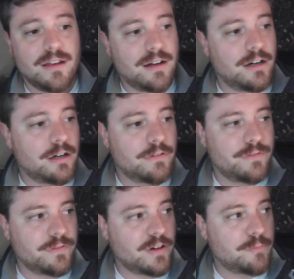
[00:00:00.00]

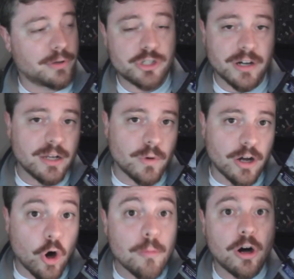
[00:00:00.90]
of portraying
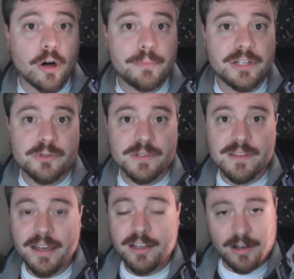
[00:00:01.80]
what Omaha Beach was
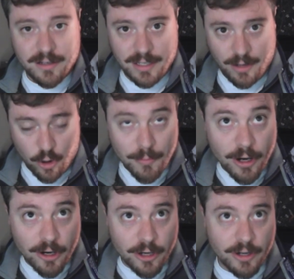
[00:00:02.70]
like.
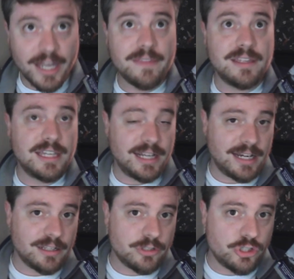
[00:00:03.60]
Omaha and the
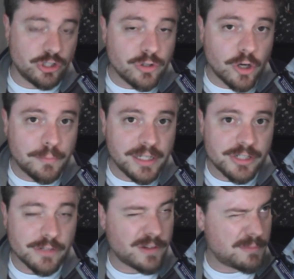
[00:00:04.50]
Canadian Juno
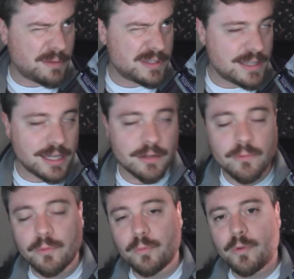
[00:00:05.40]
Beach, if I'm not
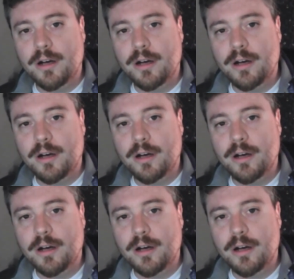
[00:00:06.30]
mistaken,